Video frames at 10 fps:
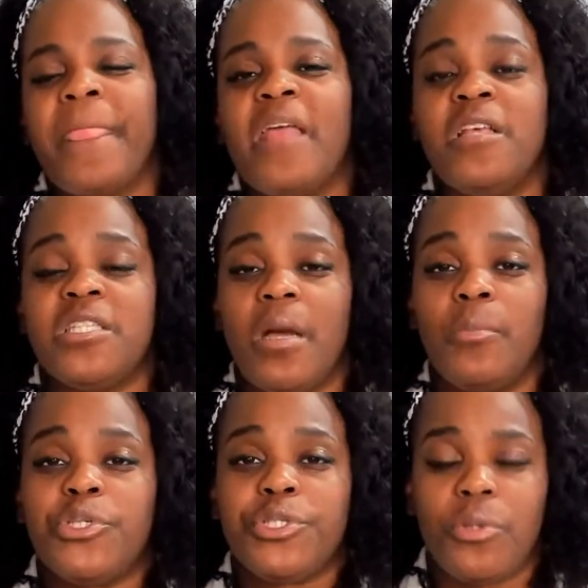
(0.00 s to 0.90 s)
The
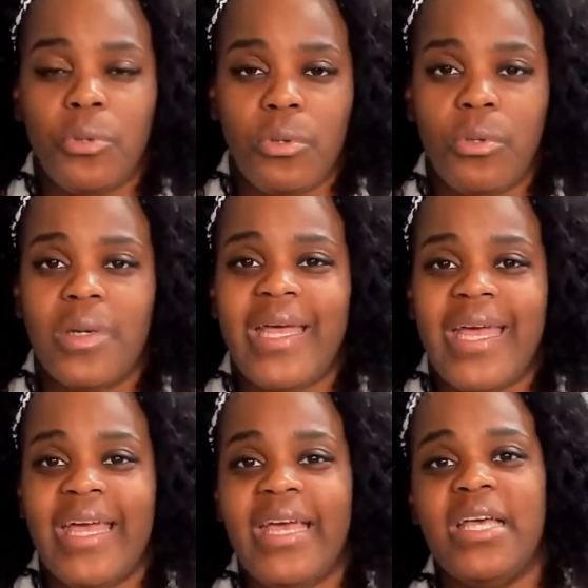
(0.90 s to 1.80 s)
summer school
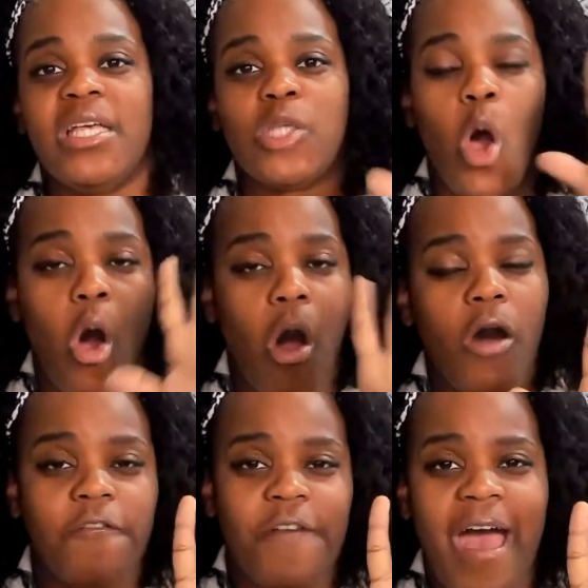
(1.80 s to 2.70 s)
is
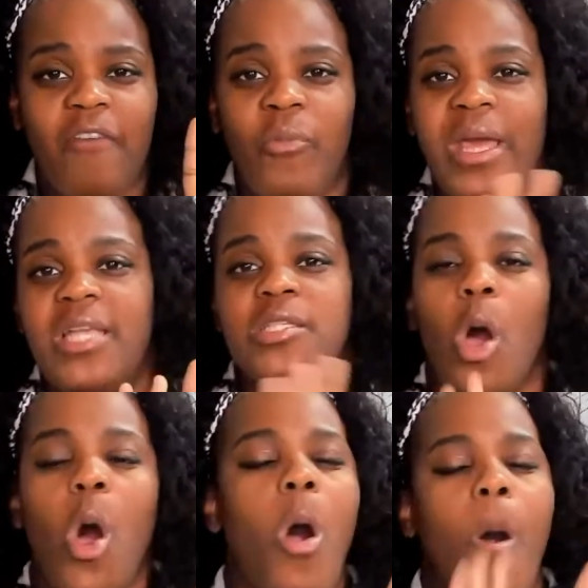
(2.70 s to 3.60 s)
all 5 weeks,
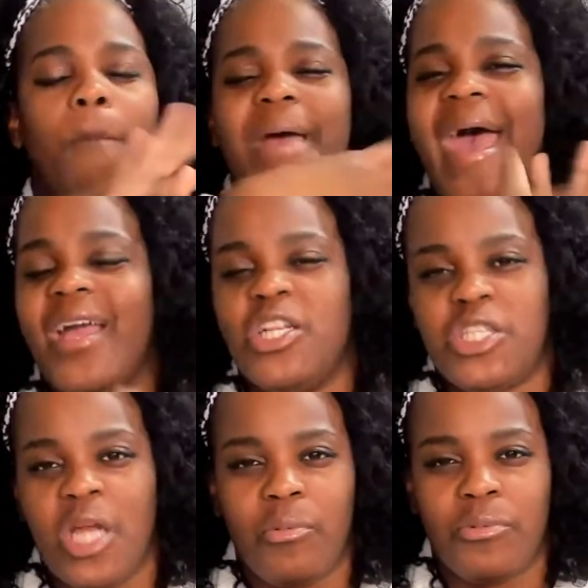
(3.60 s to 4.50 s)
all packaged
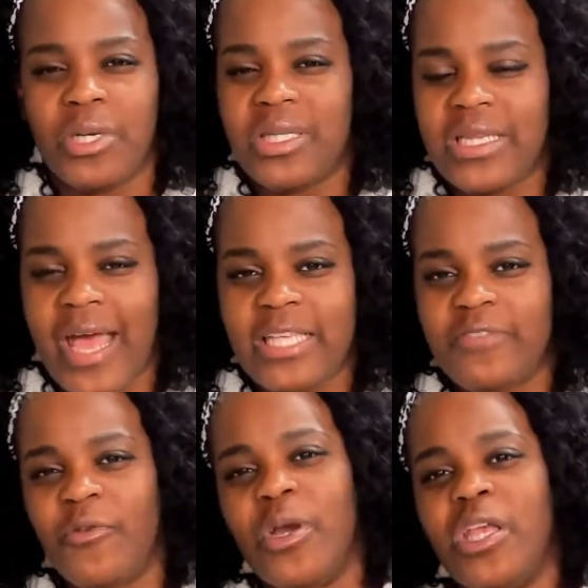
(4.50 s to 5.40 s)
up really nice
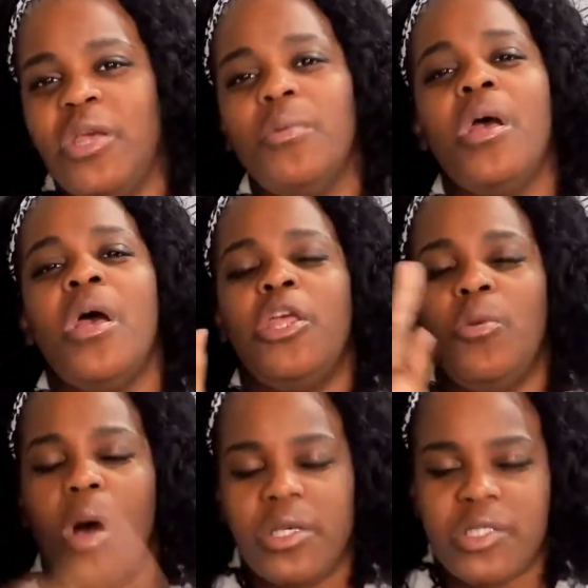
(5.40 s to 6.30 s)
for you. You
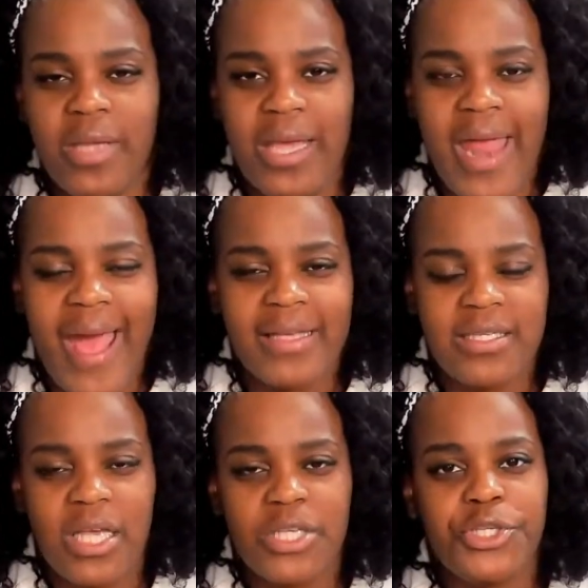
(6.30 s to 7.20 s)
also get
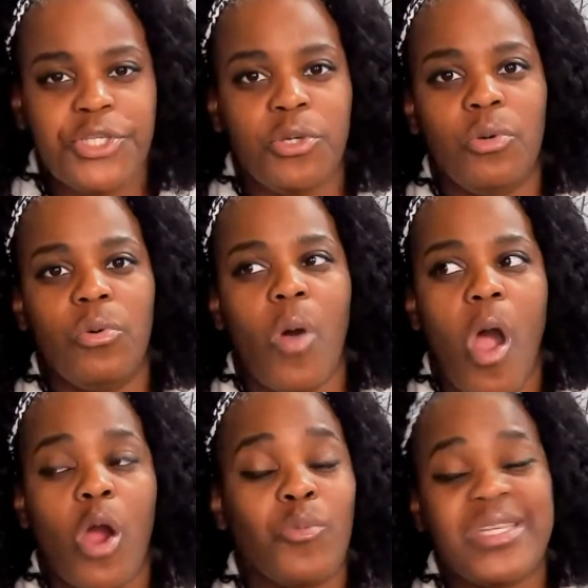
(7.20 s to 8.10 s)
access to
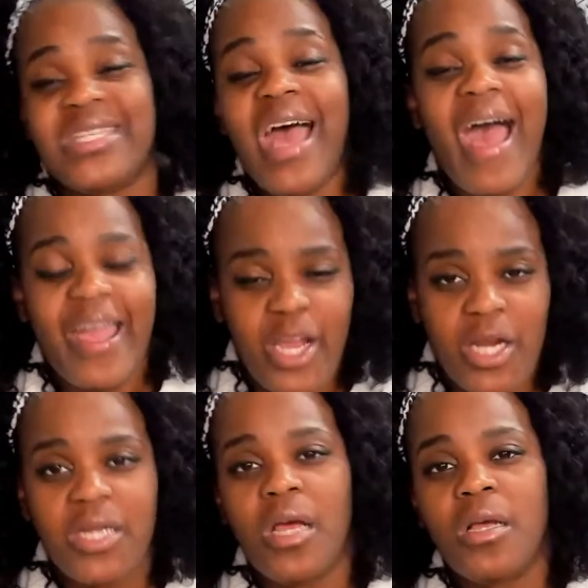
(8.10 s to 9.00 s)
our
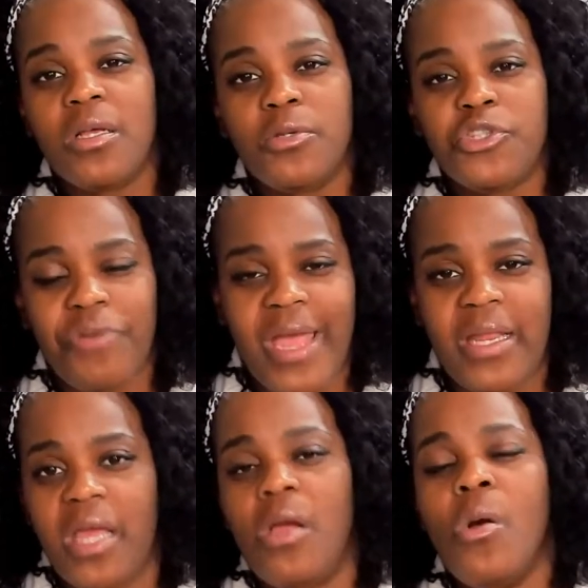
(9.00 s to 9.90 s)
retired
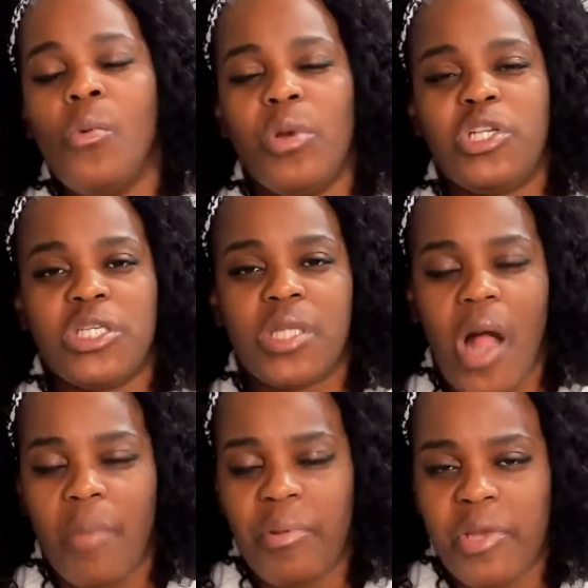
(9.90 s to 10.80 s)
training, which is
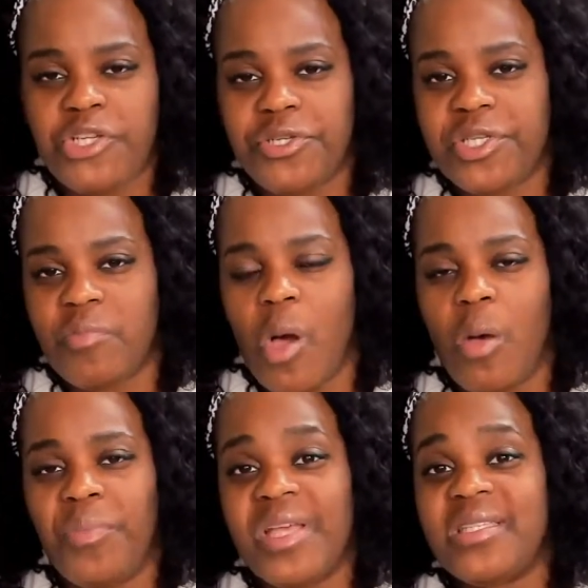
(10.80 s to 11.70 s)
Complement Your Small
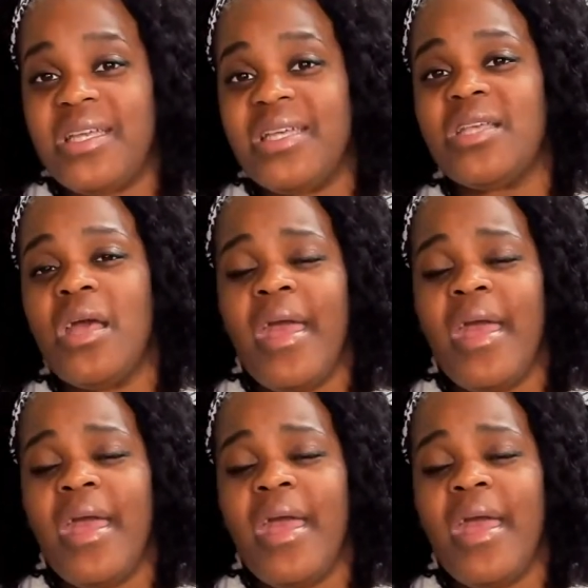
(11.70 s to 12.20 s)
Business.